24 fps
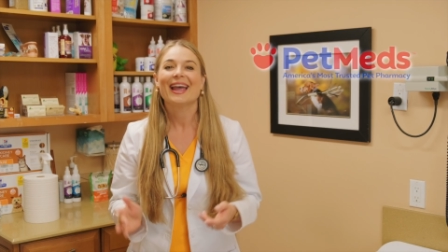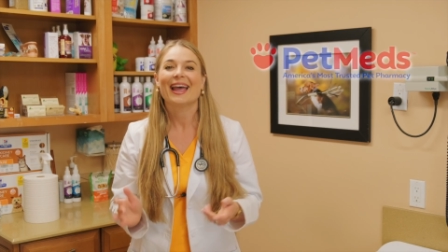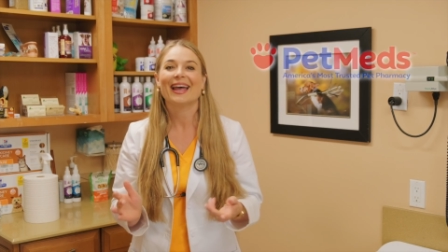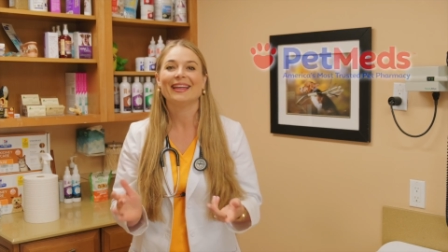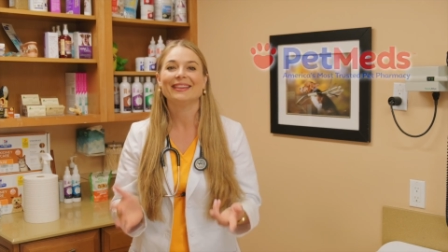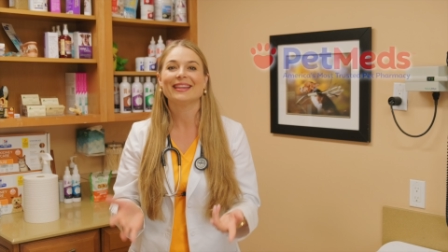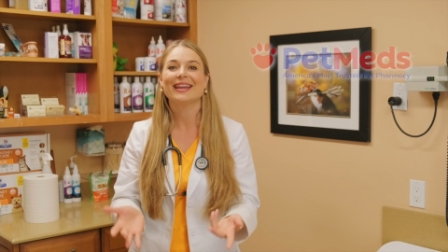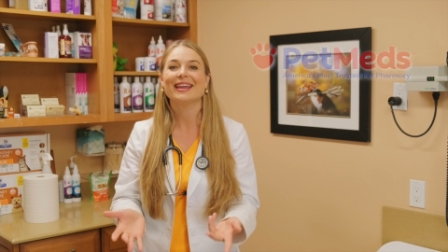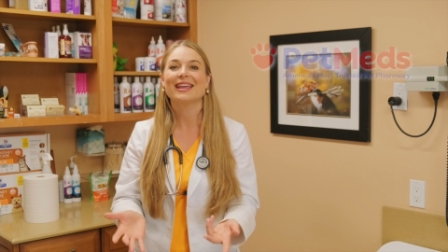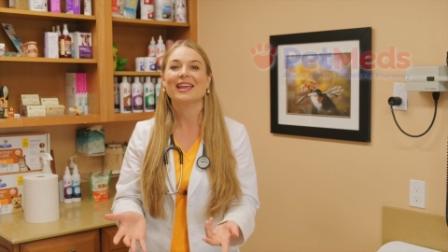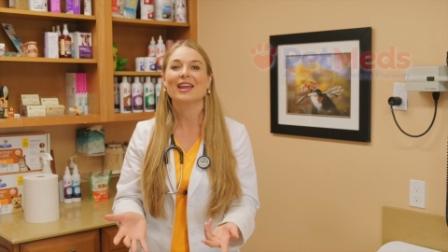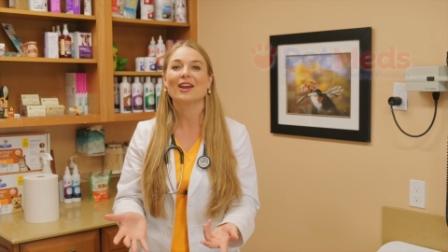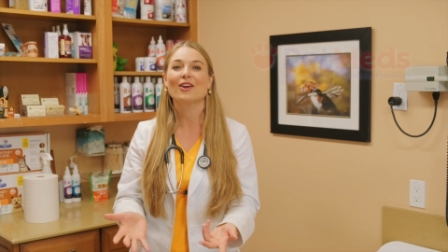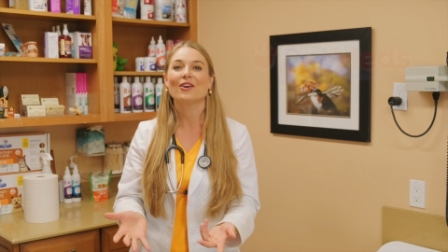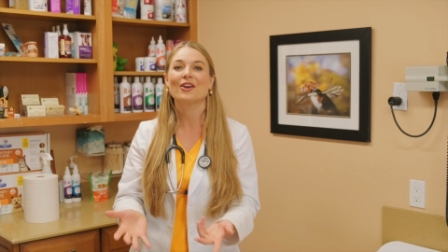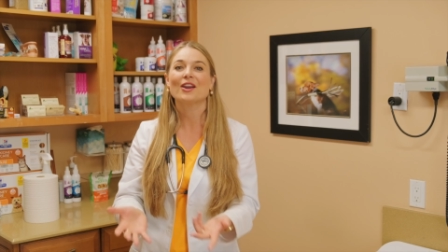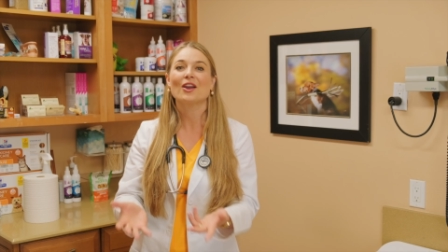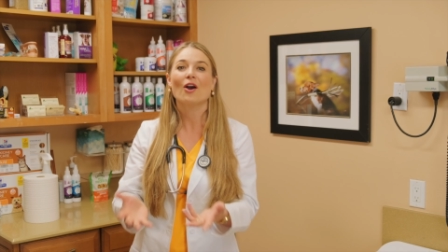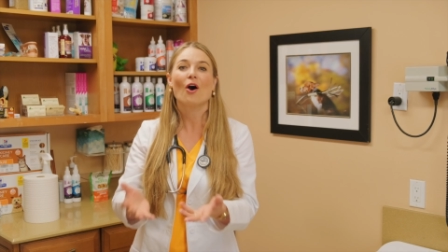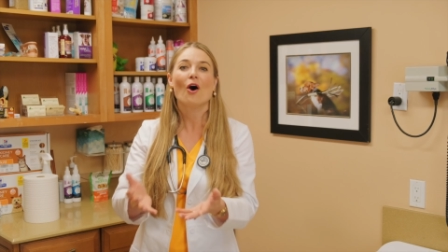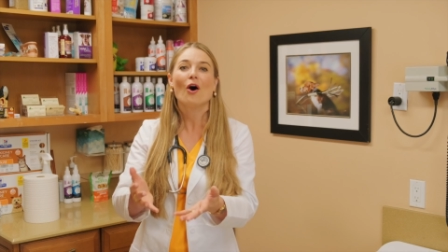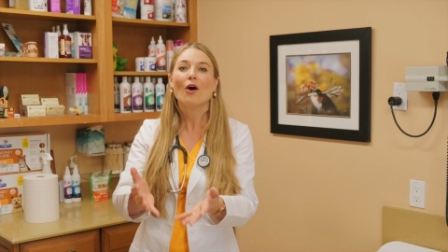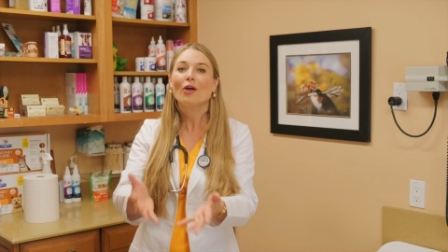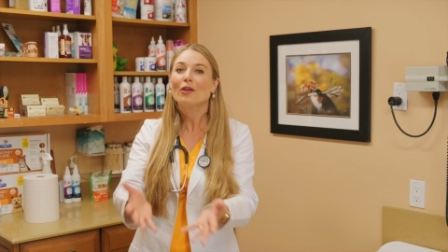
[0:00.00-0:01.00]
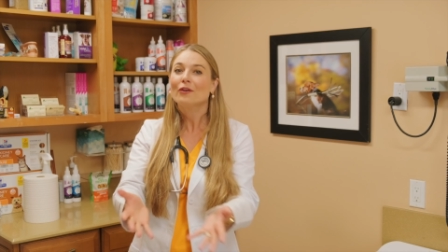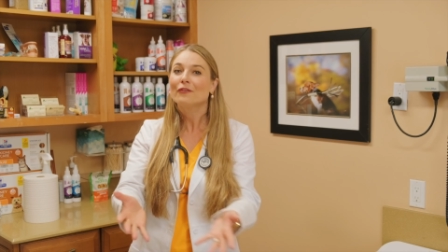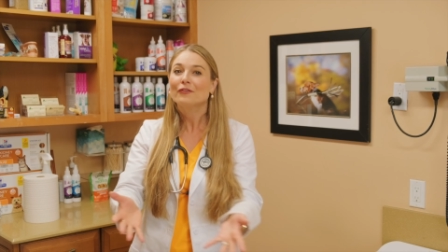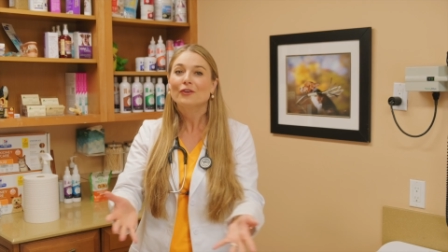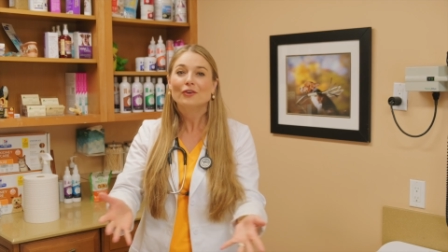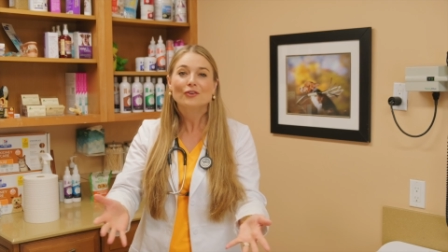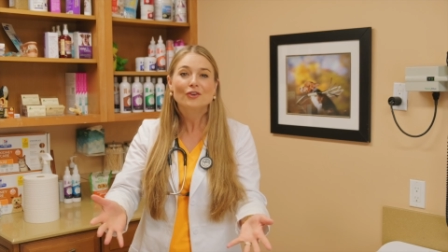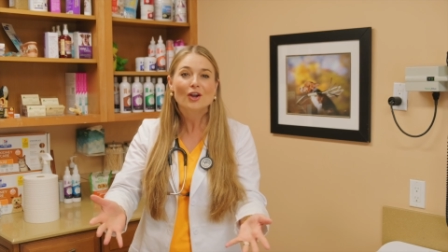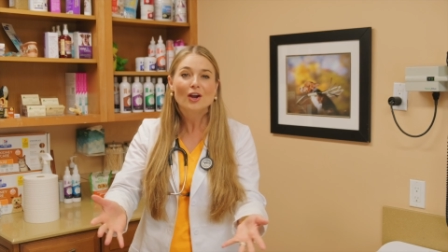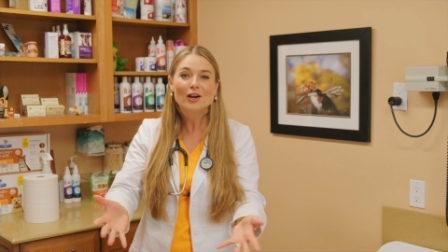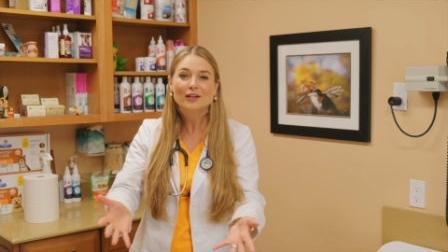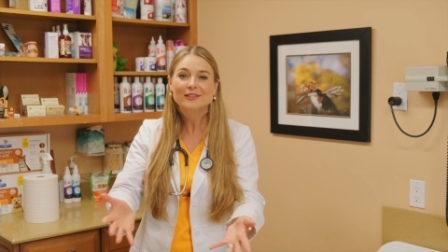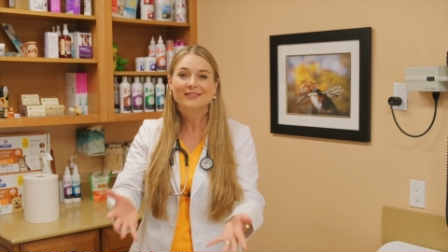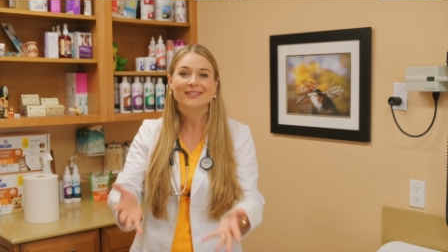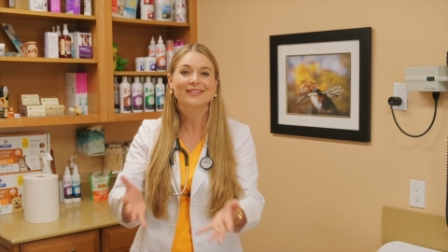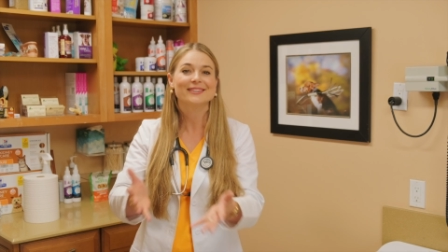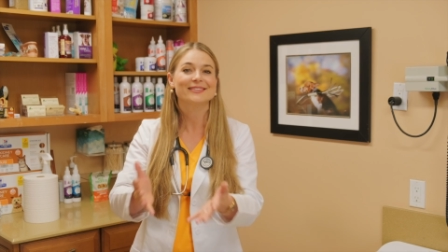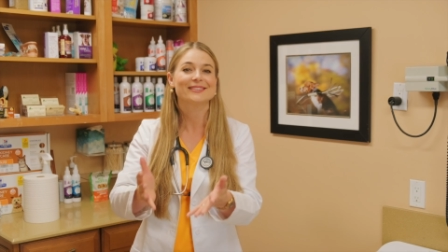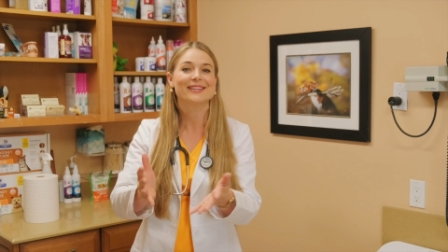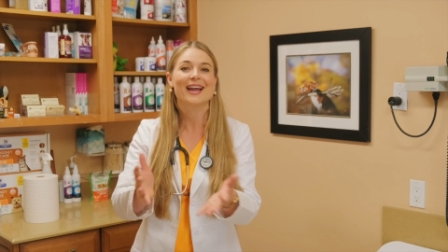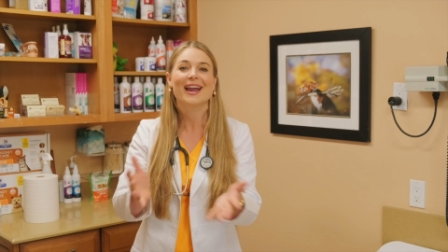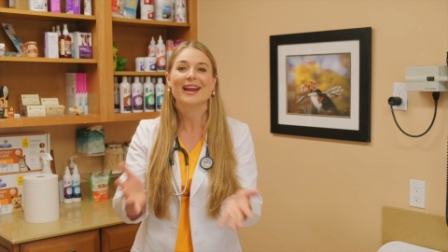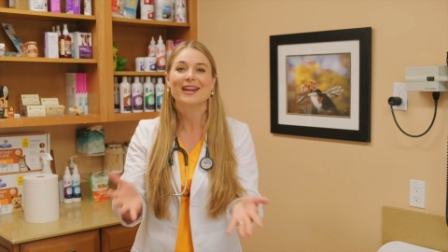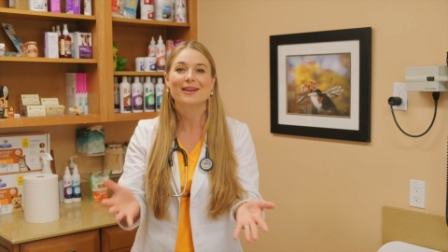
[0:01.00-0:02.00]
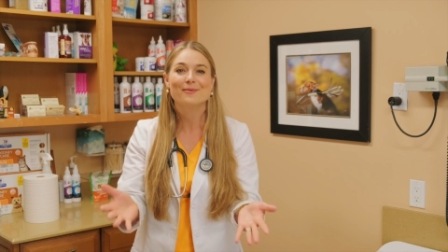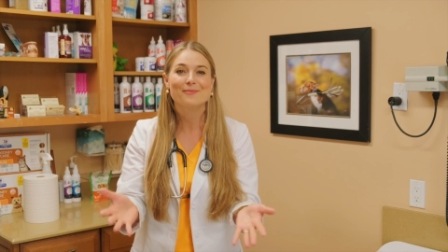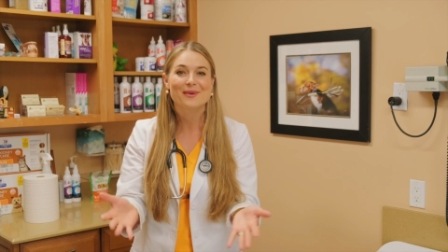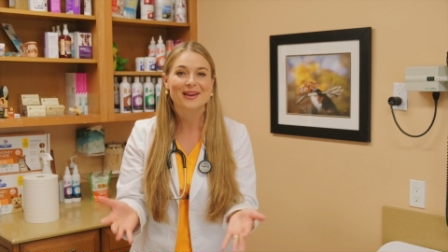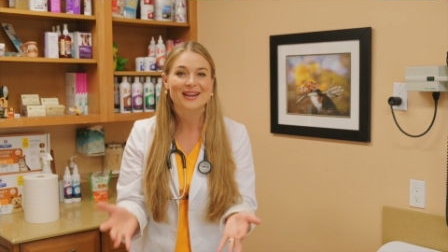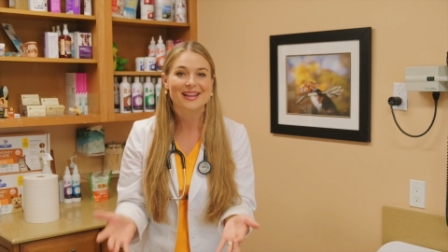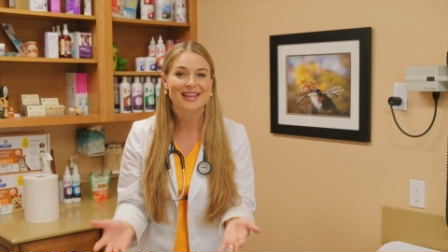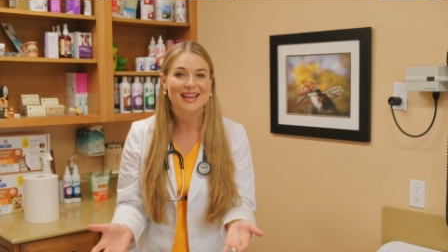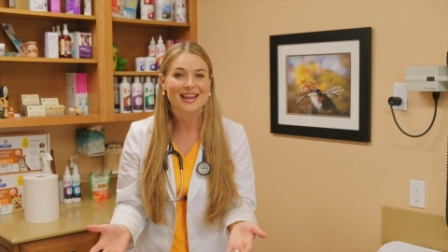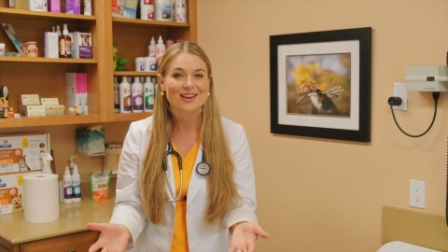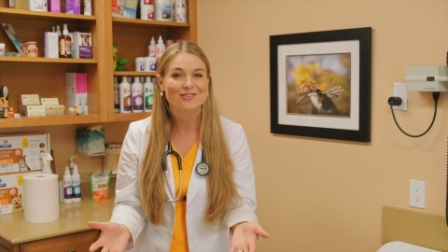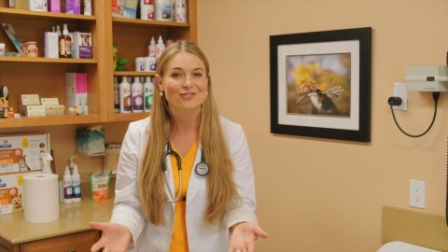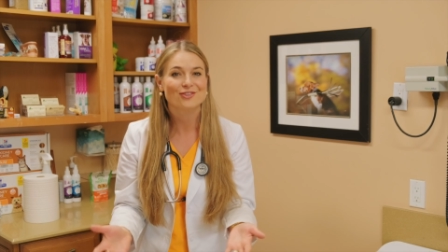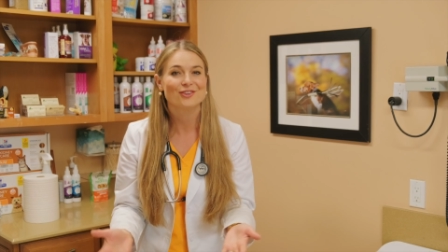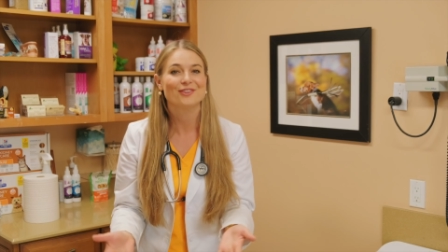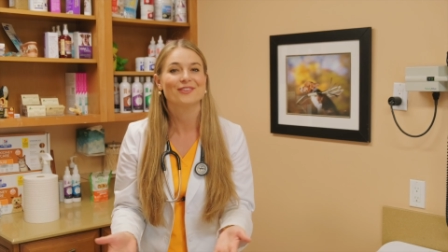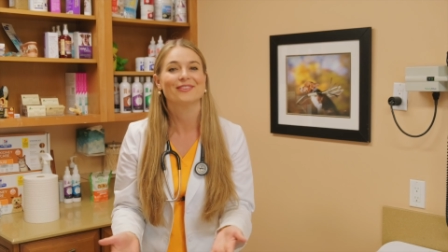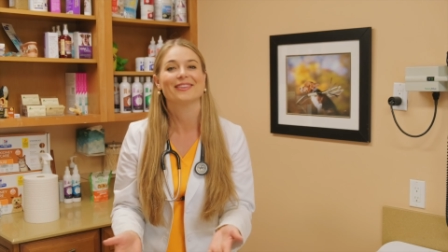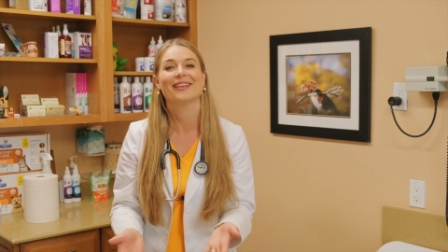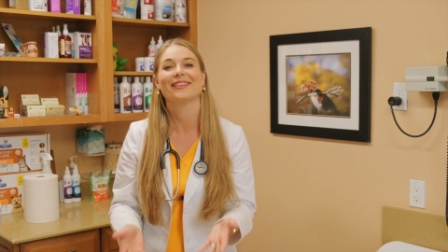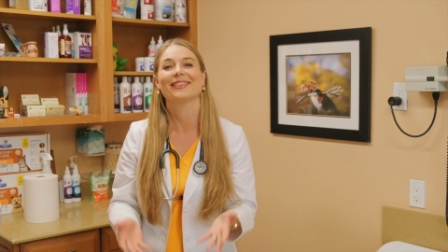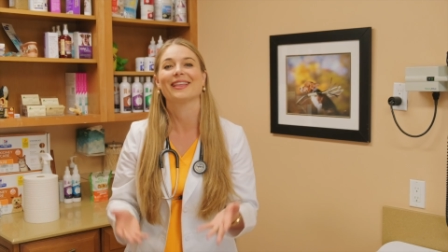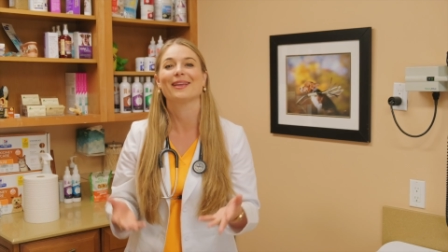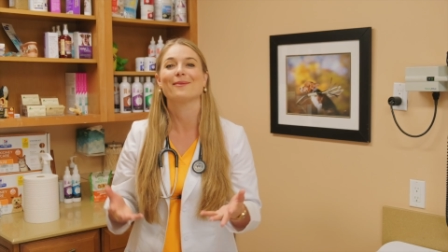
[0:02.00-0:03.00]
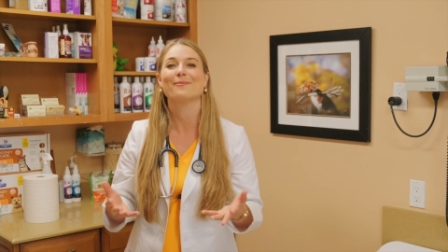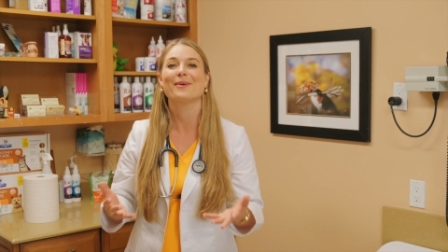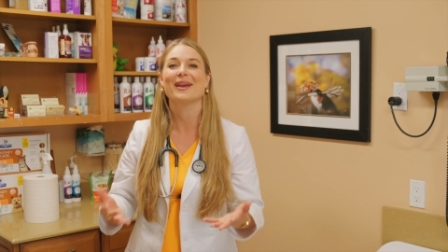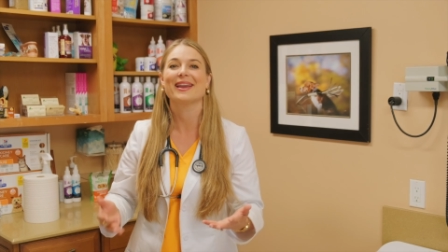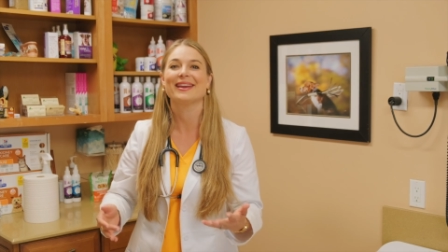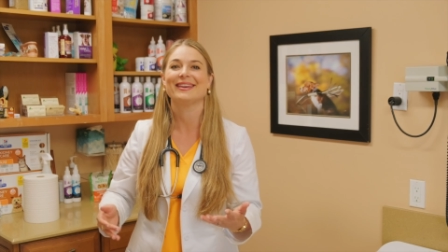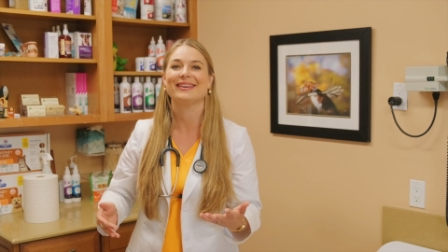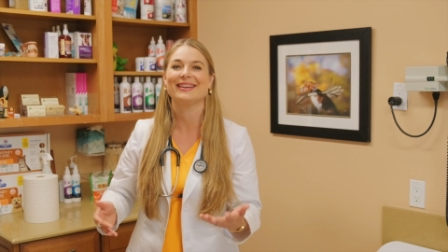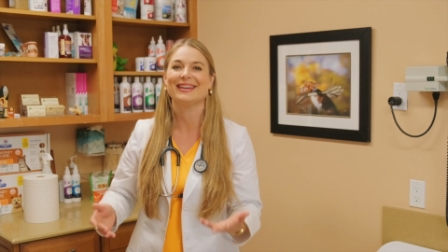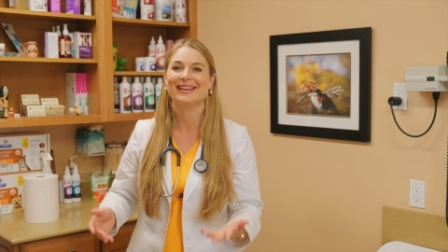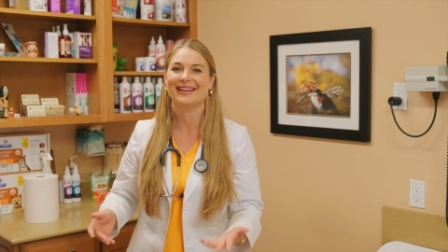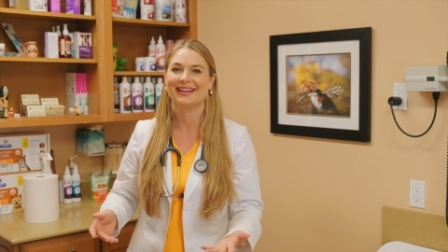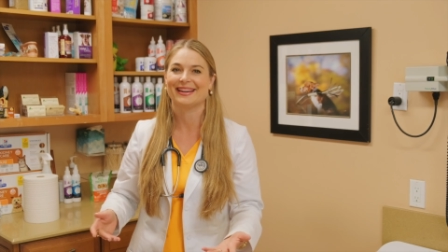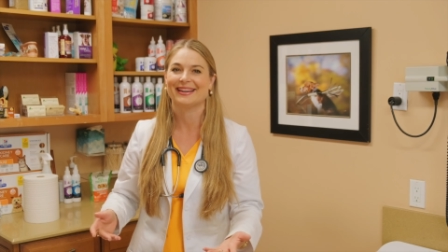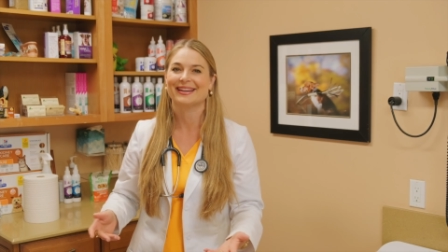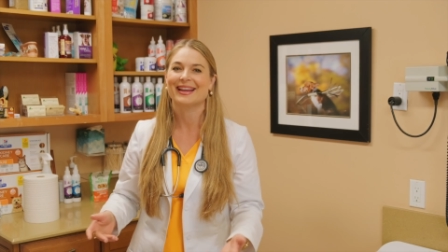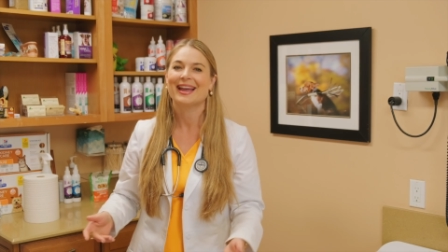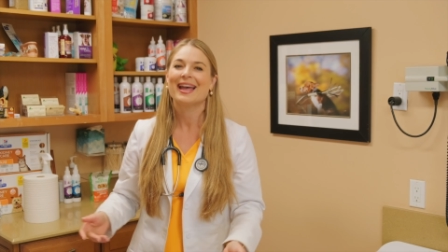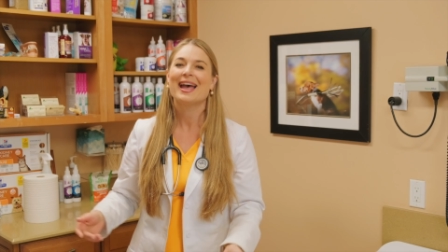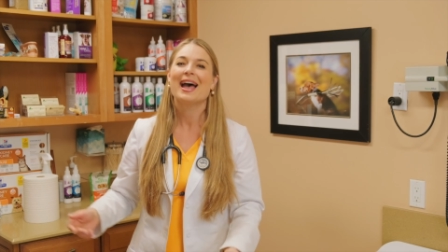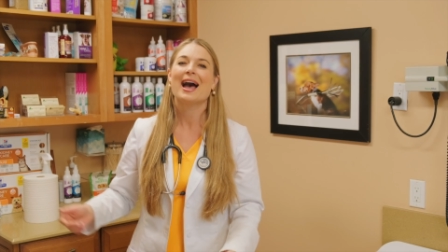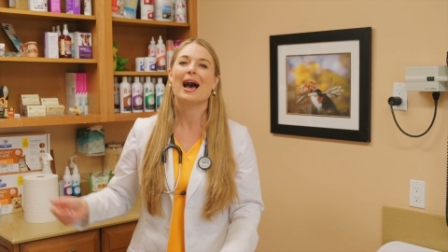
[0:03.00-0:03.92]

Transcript: And they carry all of your dog's anxiety medications that they might need.